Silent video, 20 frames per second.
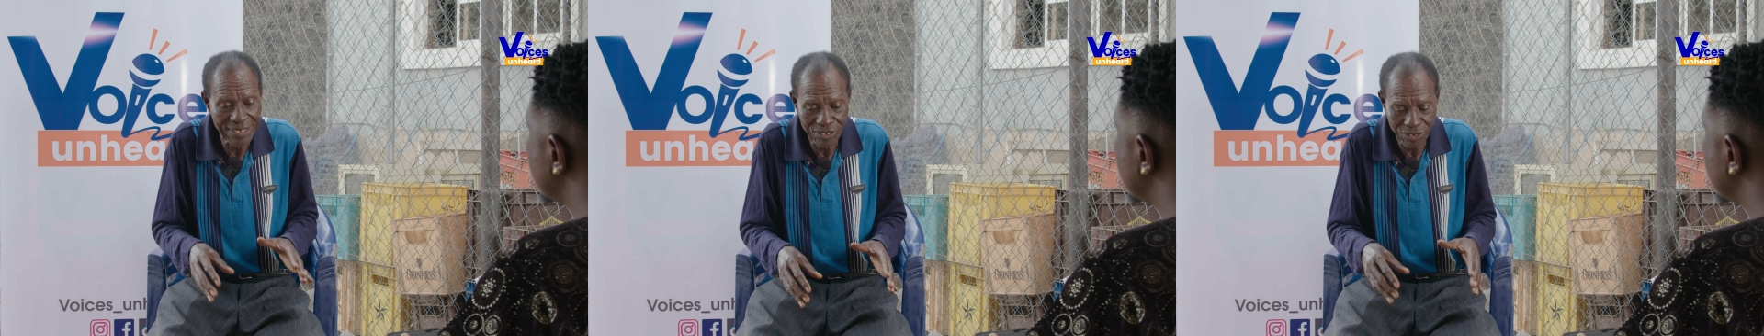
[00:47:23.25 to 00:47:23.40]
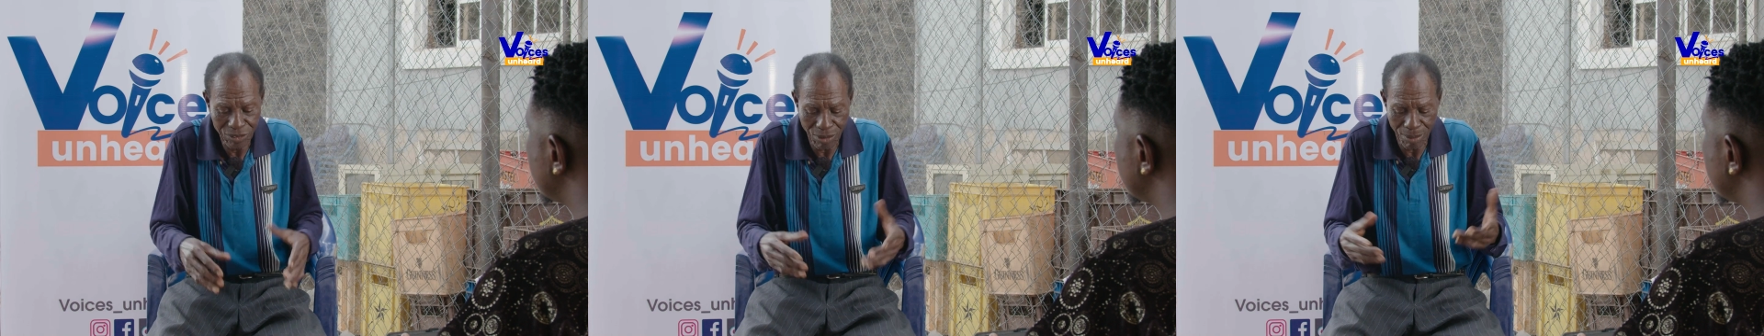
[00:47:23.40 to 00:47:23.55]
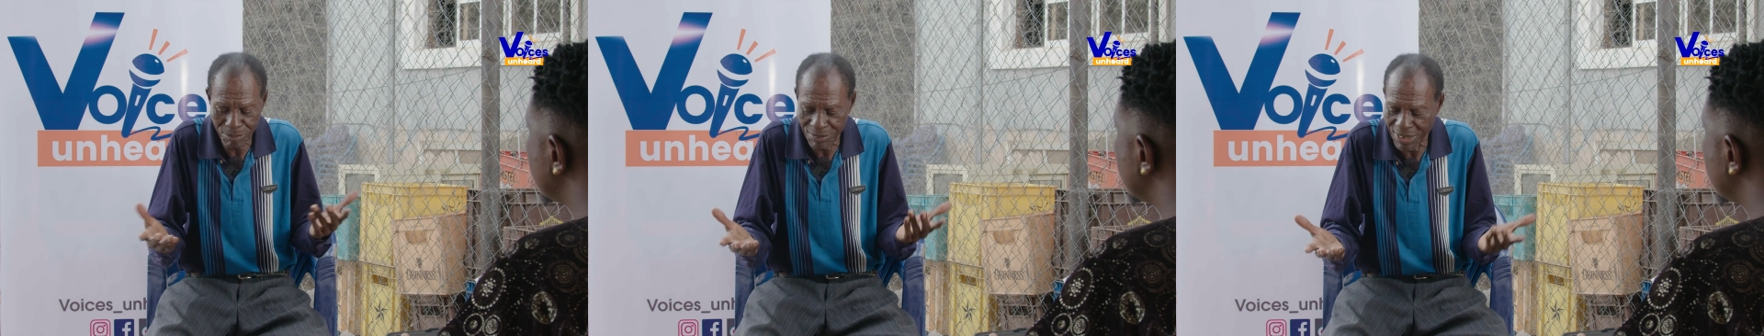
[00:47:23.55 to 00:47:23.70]

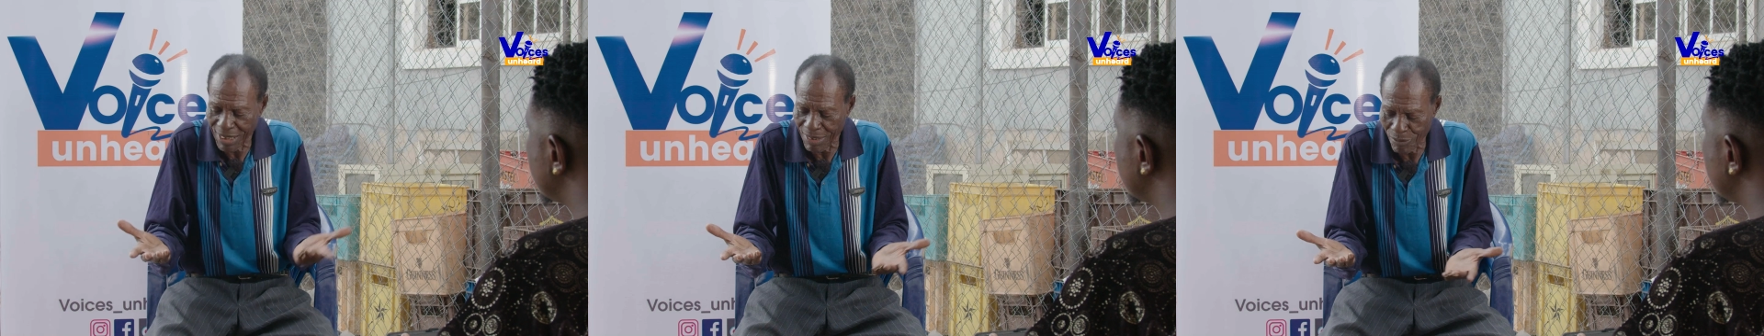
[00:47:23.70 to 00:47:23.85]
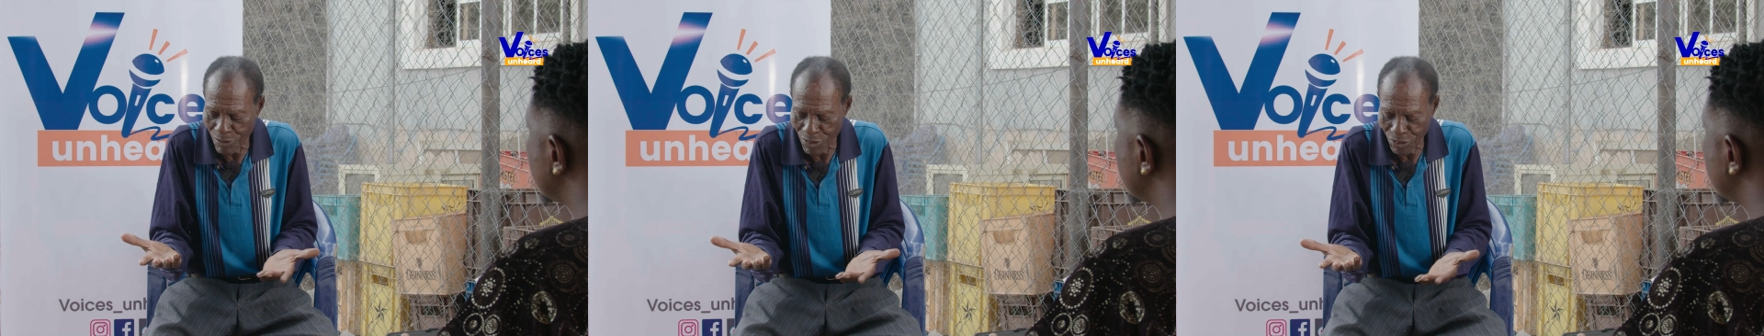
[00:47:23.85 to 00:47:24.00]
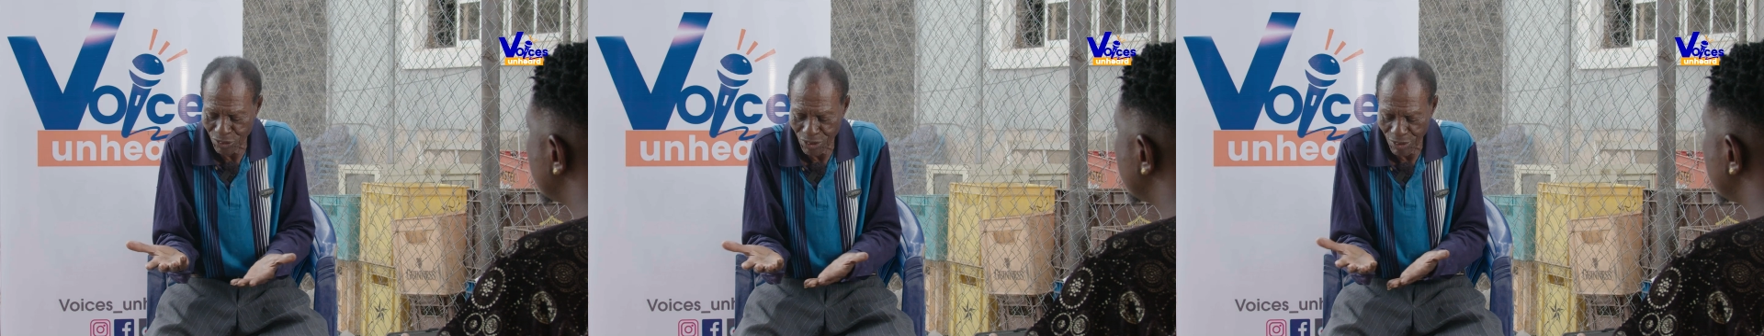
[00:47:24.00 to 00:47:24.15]

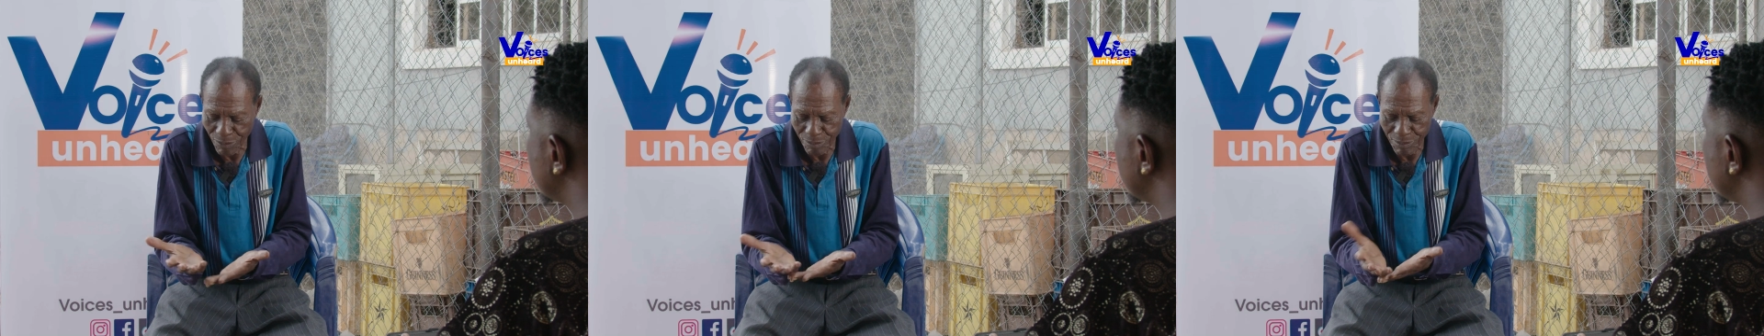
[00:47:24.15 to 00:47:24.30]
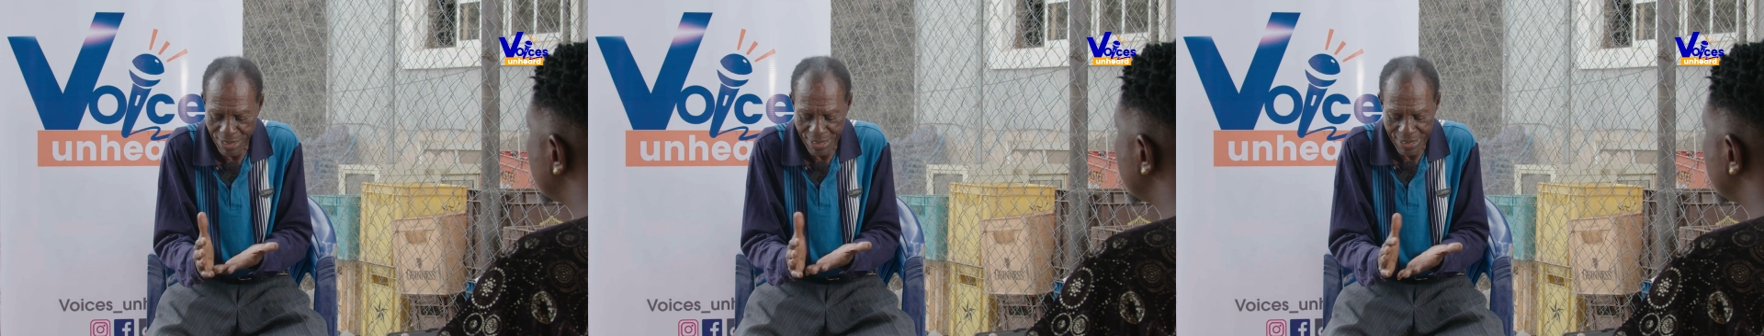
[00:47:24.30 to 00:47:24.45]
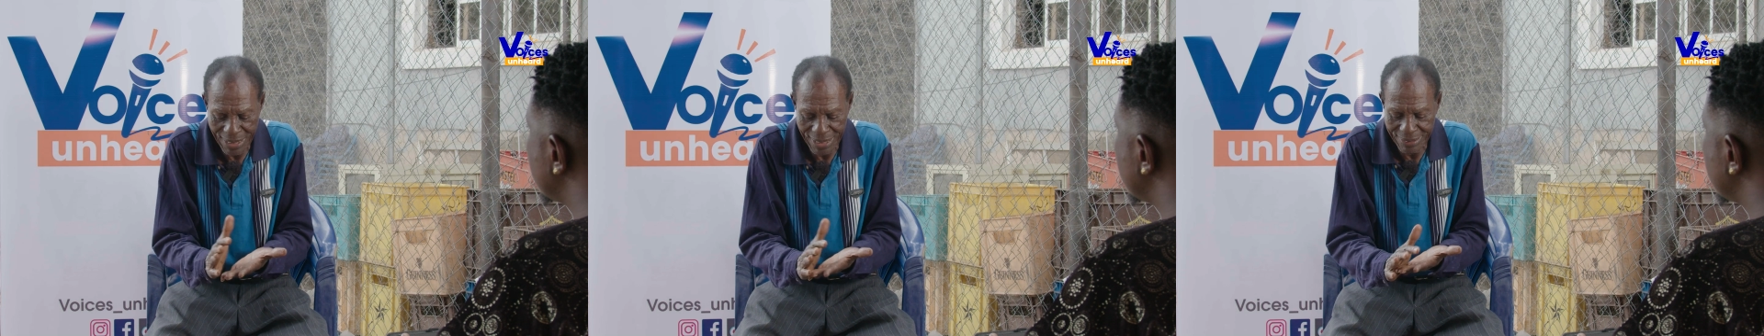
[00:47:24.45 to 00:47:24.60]
Sometimes most of
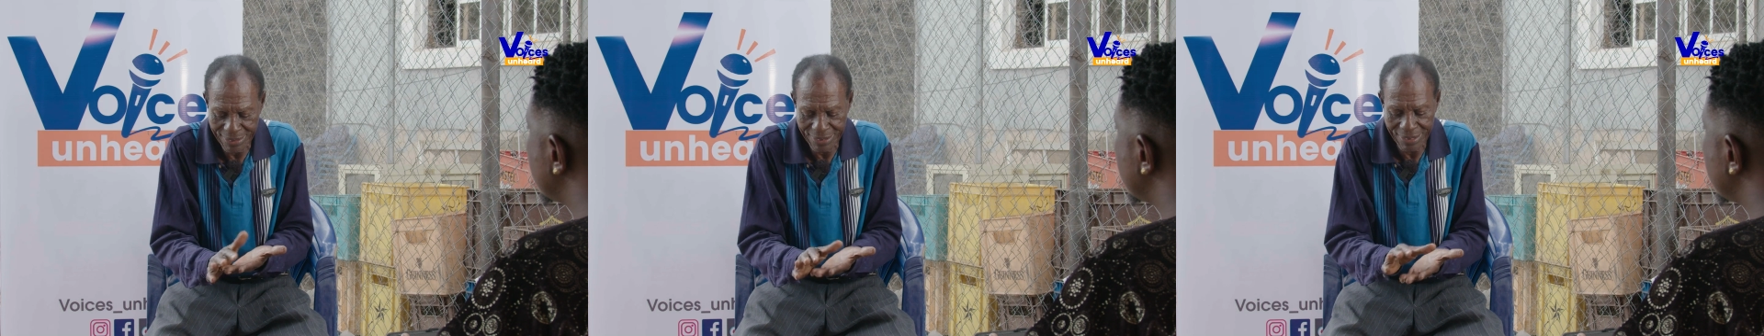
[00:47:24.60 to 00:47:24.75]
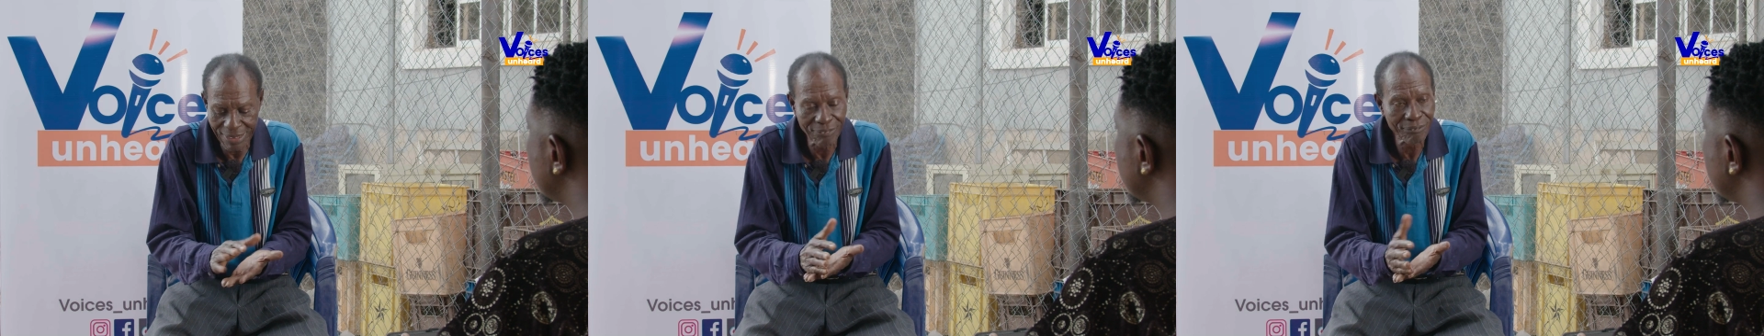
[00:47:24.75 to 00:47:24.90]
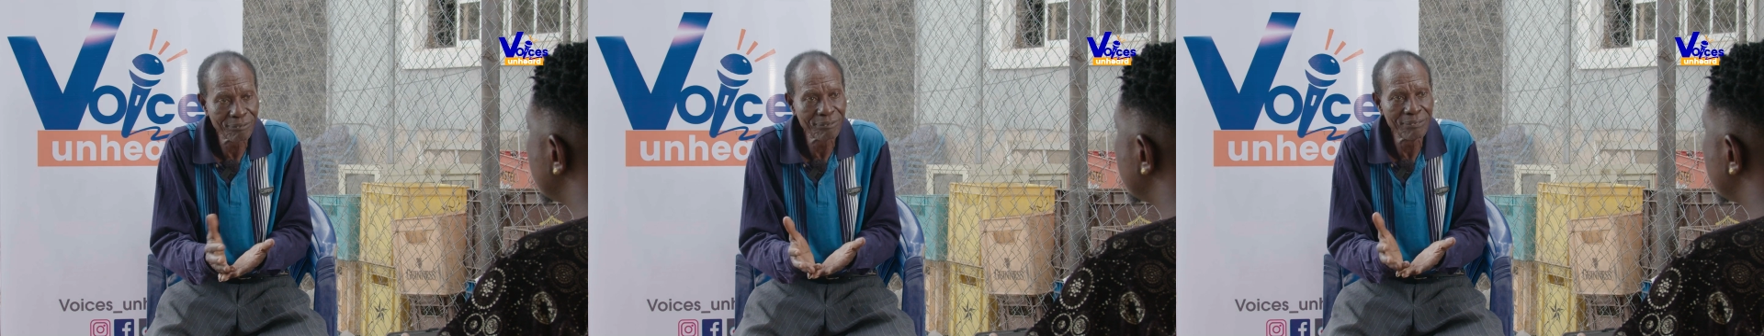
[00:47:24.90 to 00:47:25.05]
my hands
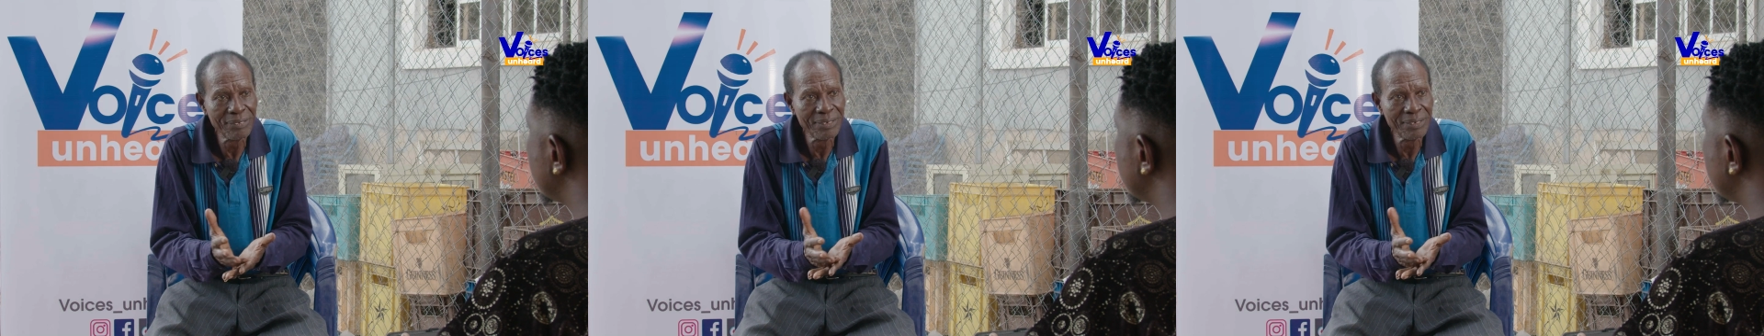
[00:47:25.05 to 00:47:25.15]
have,